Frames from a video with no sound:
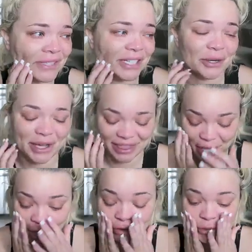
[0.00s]
You know, I
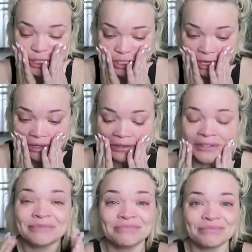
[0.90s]
thought with Sean,
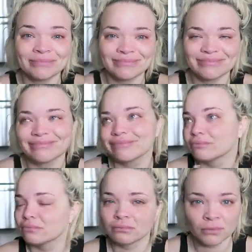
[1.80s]

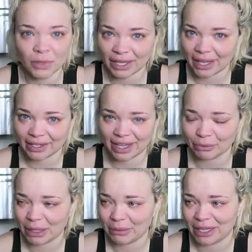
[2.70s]
again,
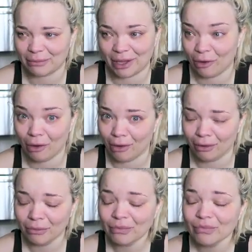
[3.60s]
not blaming him at
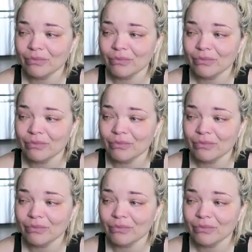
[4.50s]
all,